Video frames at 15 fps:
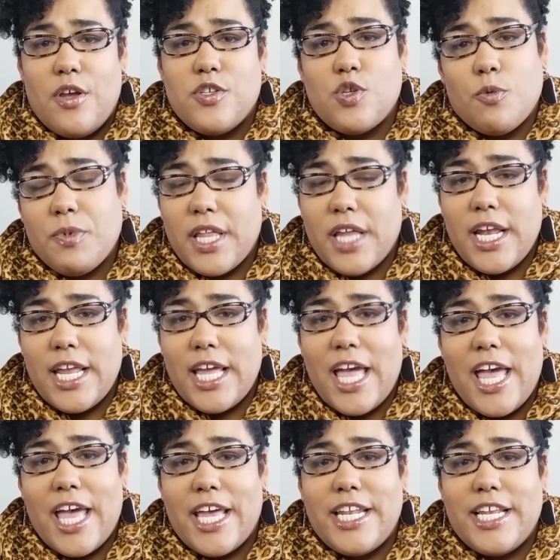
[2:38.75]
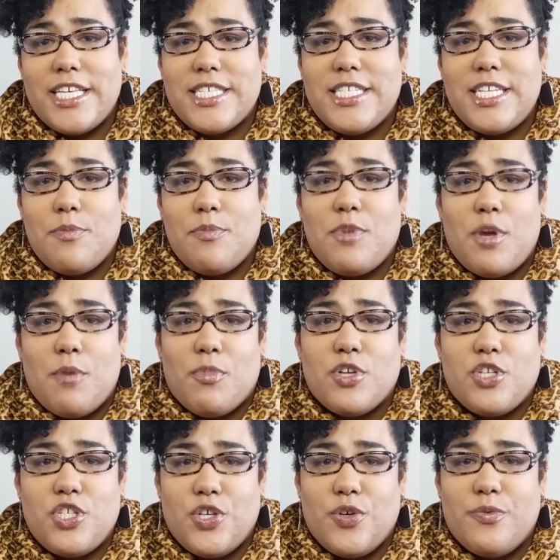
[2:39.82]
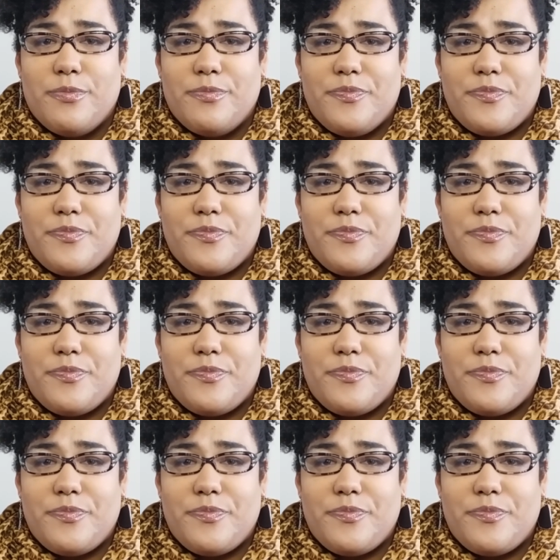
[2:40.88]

So planning ahead is tip number 2.